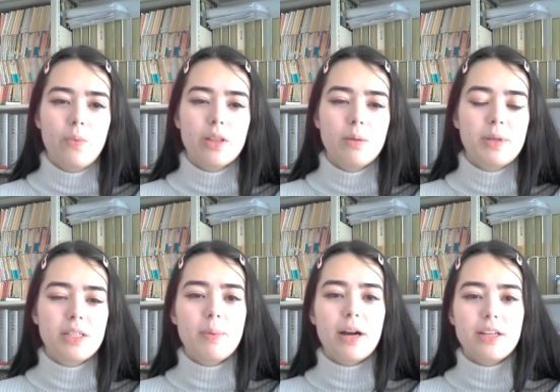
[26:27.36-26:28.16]
While the
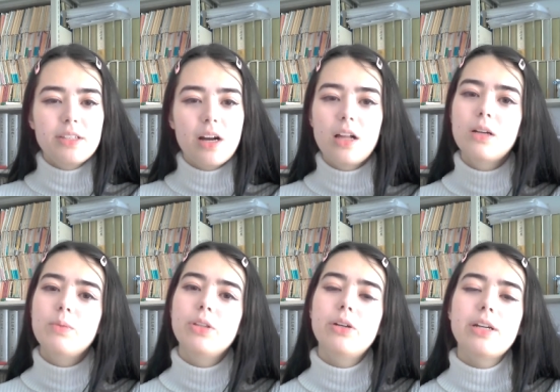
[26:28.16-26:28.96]
busybody scholar
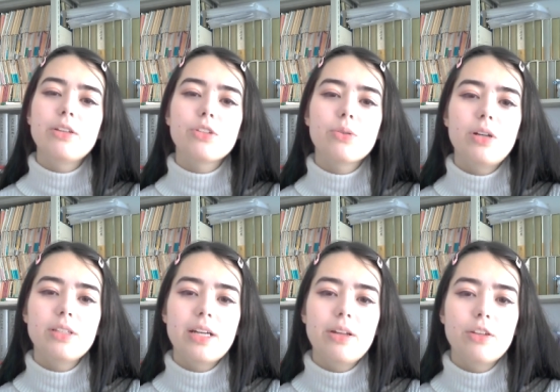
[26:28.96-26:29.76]
will no doubt scroll
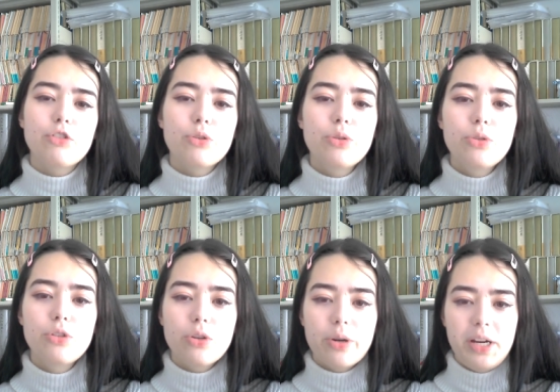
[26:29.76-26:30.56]
down the true
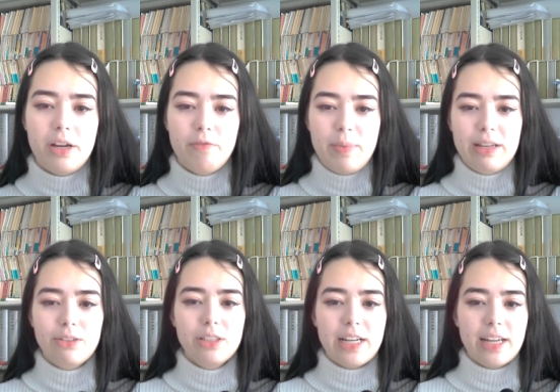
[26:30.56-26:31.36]
story of Maid
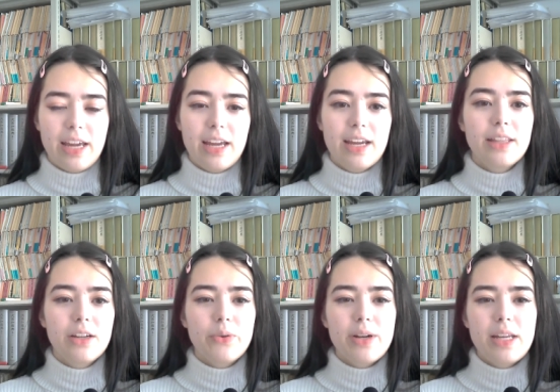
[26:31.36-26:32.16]
Otake, and the
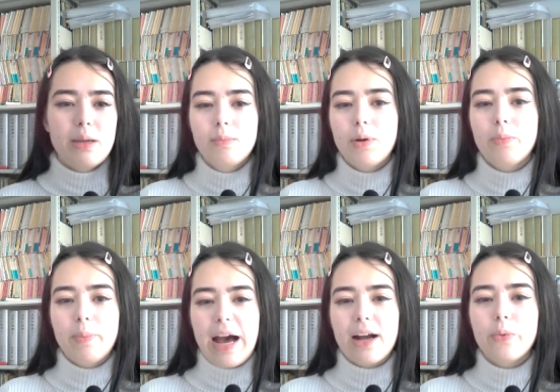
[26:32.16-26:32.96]
greedy
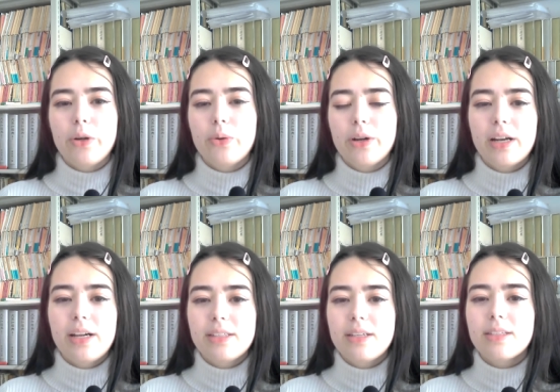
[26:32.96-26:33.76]
mountebank will
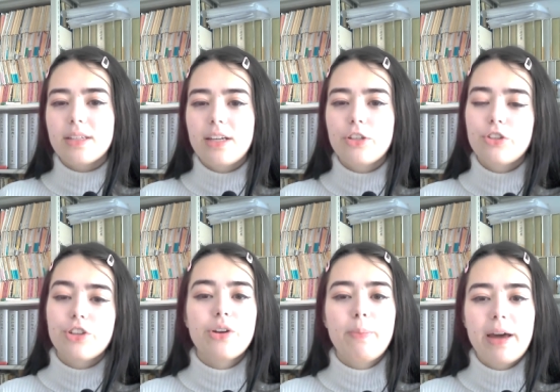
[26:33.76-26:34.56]
organize an installation
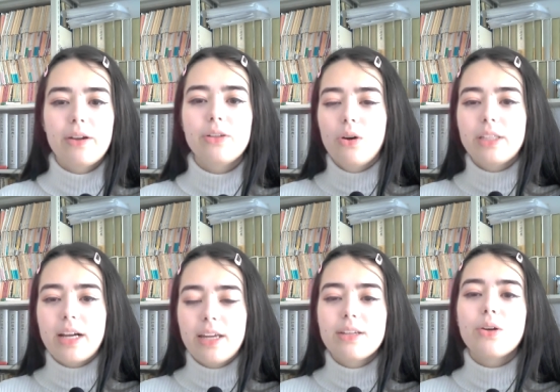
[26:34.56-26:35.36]
show to peddle
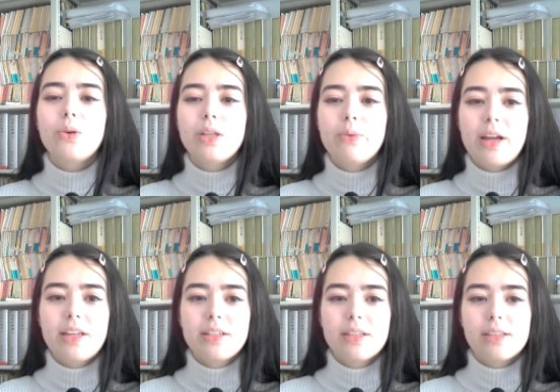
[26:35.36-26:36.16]
Otake's holy
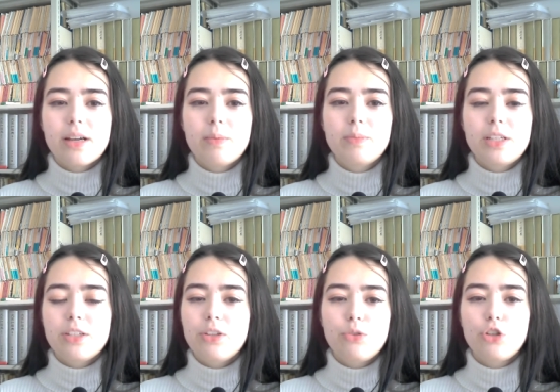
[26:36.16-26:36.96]
relics in some
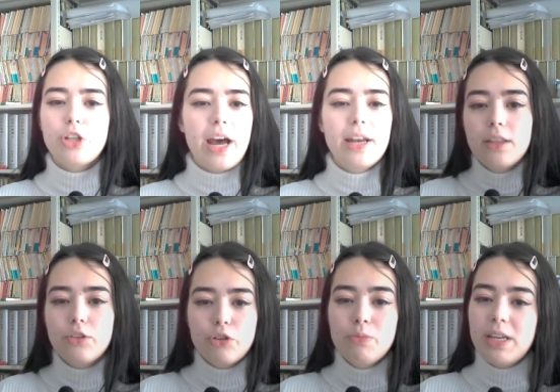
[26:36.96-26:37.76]
disused shed. The
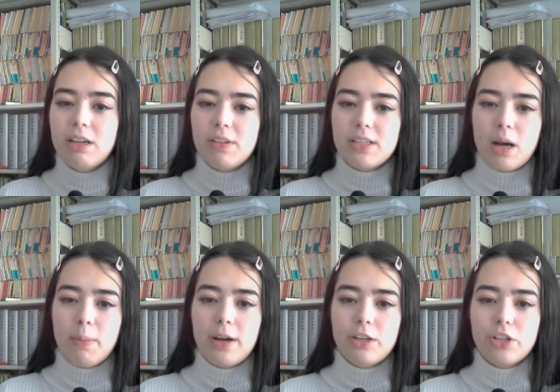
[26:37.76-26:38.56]
true meaning of this
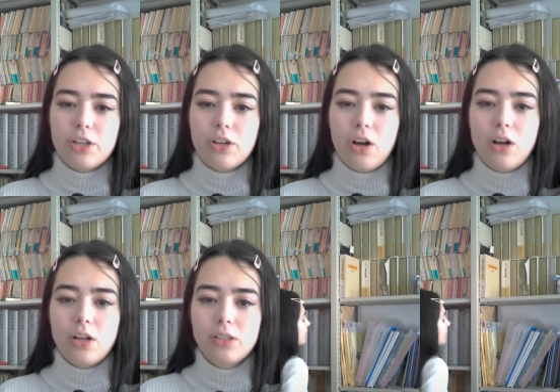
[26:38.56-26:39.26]
operation, called